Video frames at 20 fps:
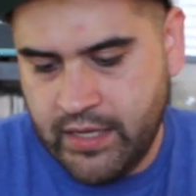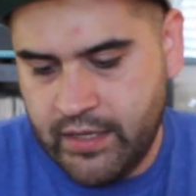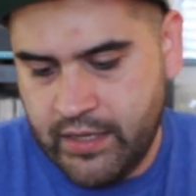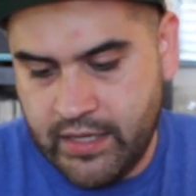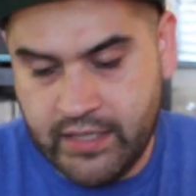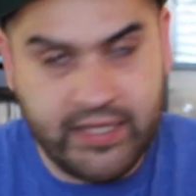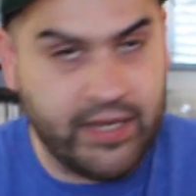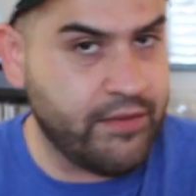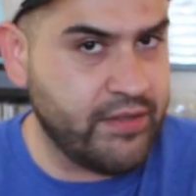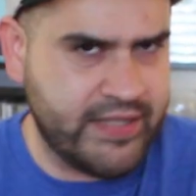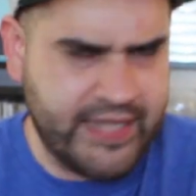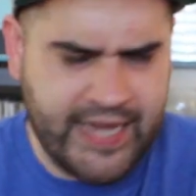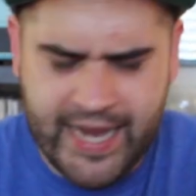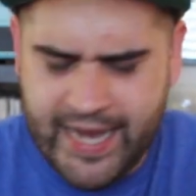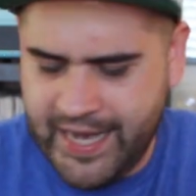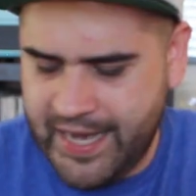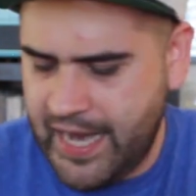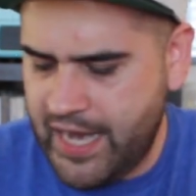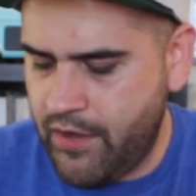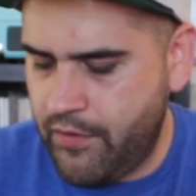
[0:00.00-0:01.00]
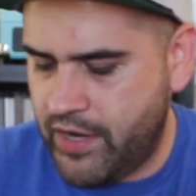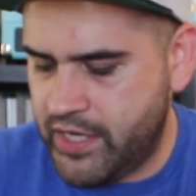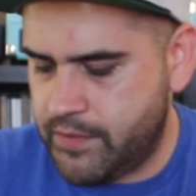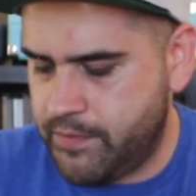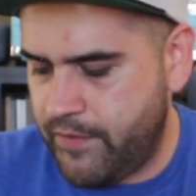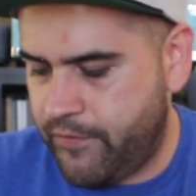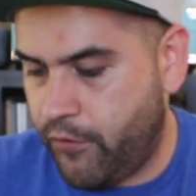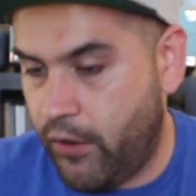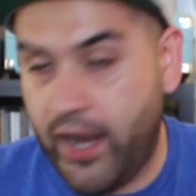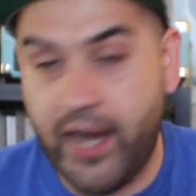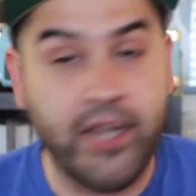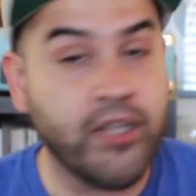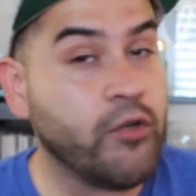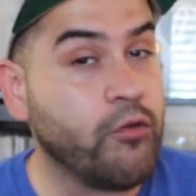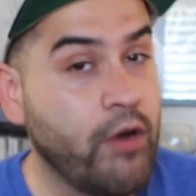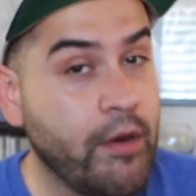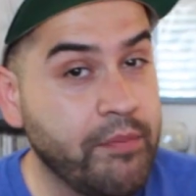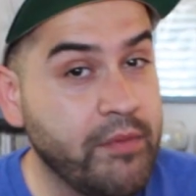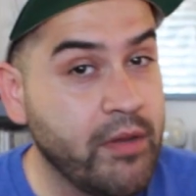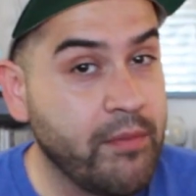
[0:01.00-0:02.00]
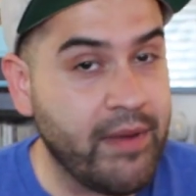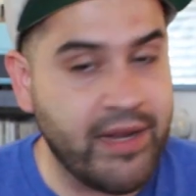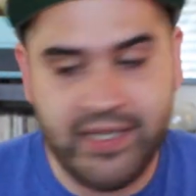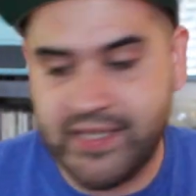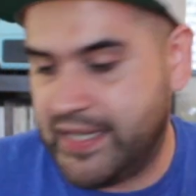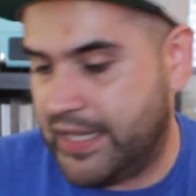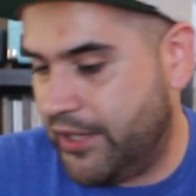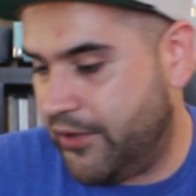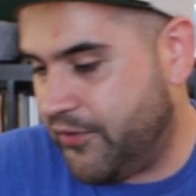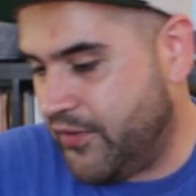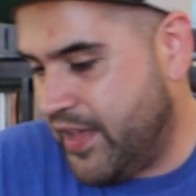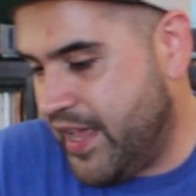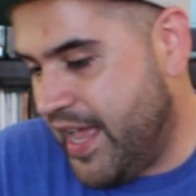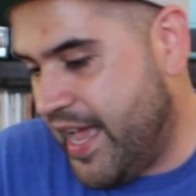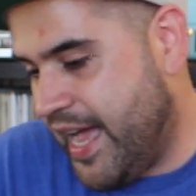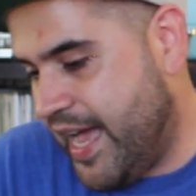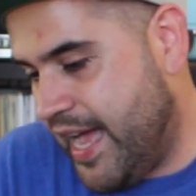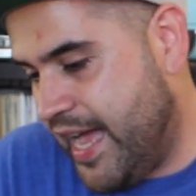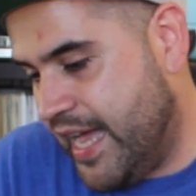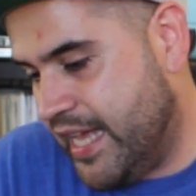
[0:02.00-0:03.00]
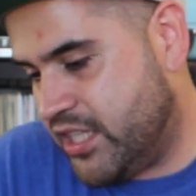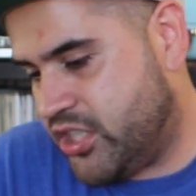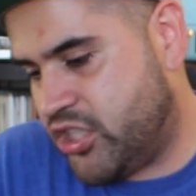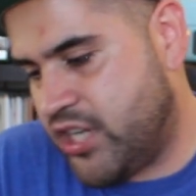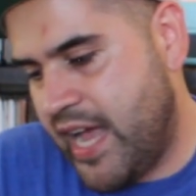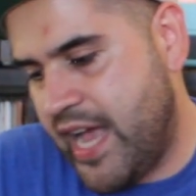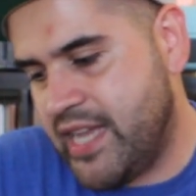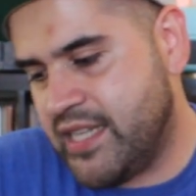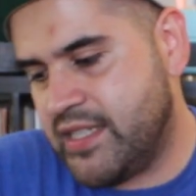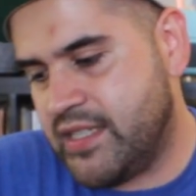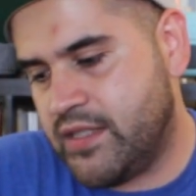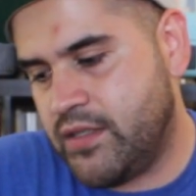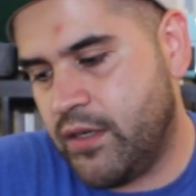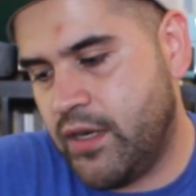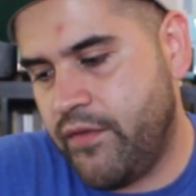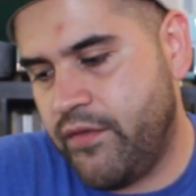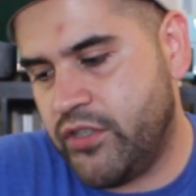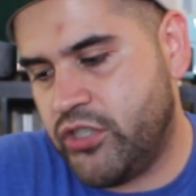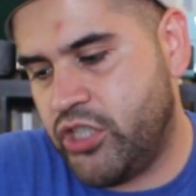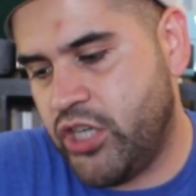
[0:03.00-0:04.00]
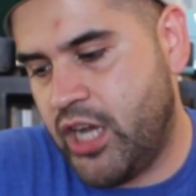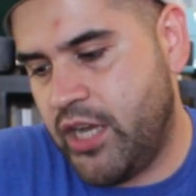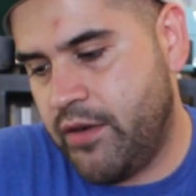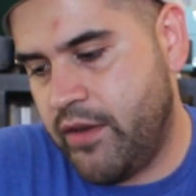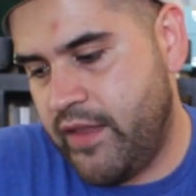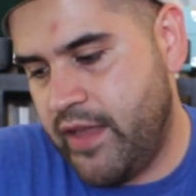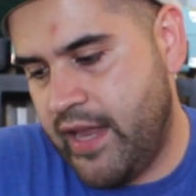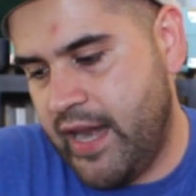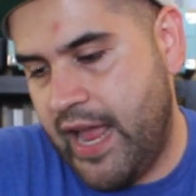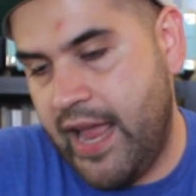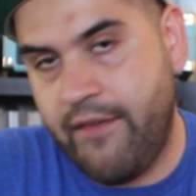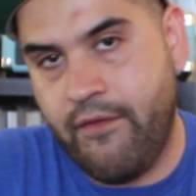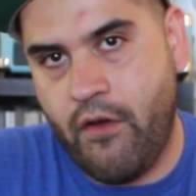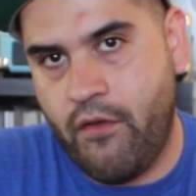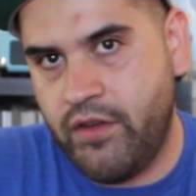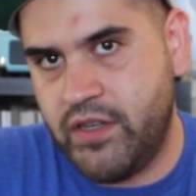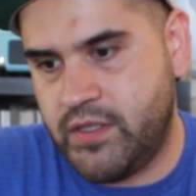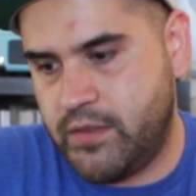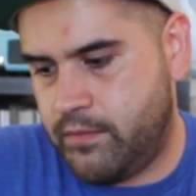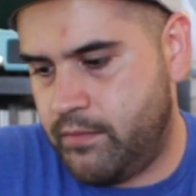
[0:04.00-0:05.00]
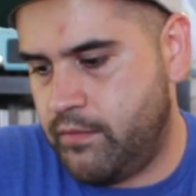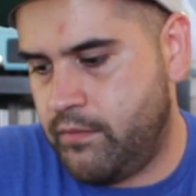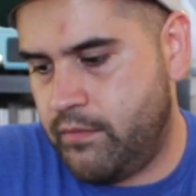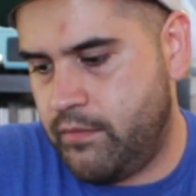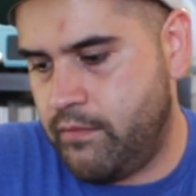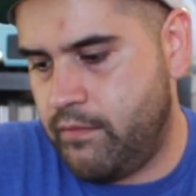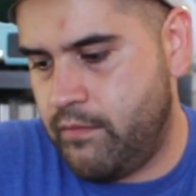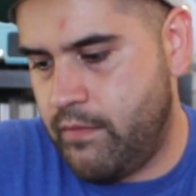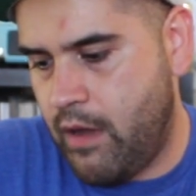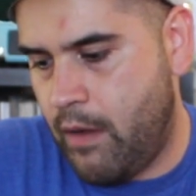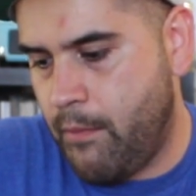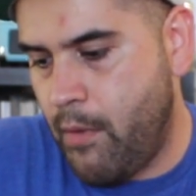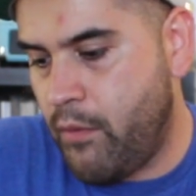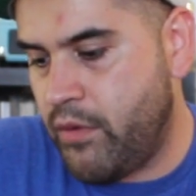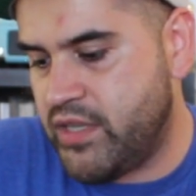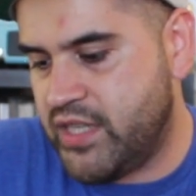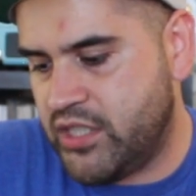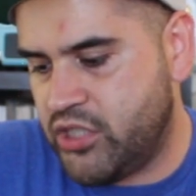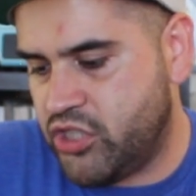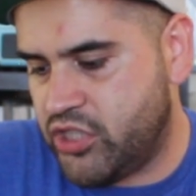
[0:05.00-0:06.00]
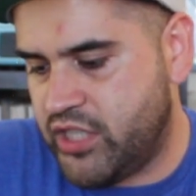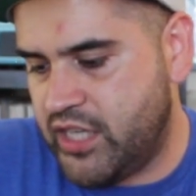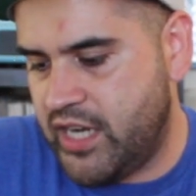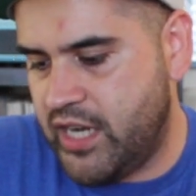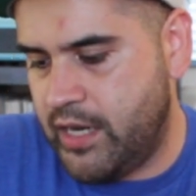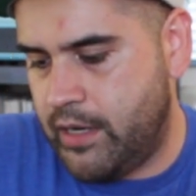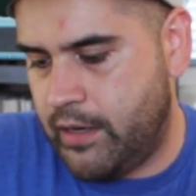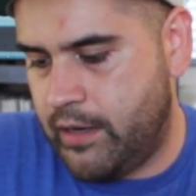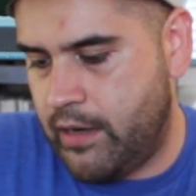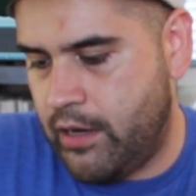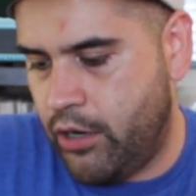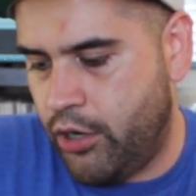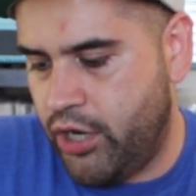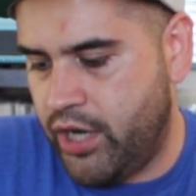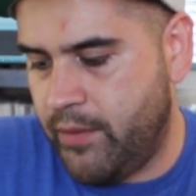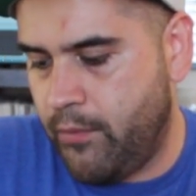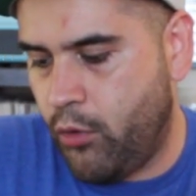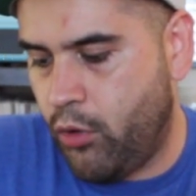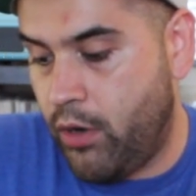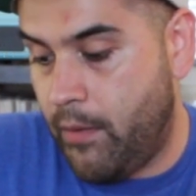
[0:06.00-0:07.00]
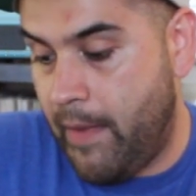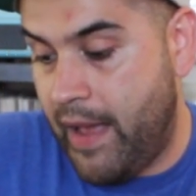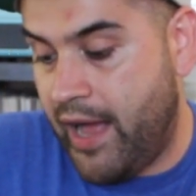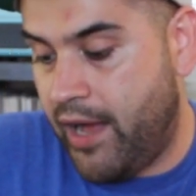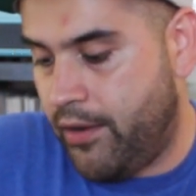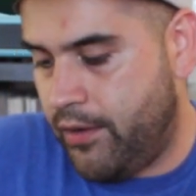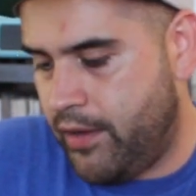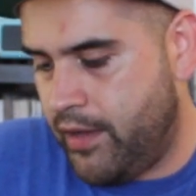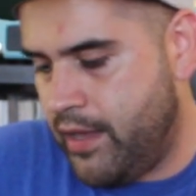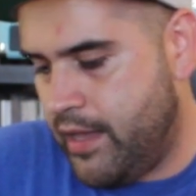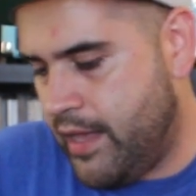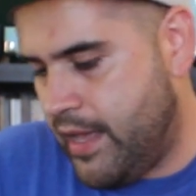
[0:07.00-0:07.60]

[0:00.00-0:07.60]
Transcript: As I was saying anyways before I interrupted myself, jazz is sort of a genre that I'm always interested in learning more about.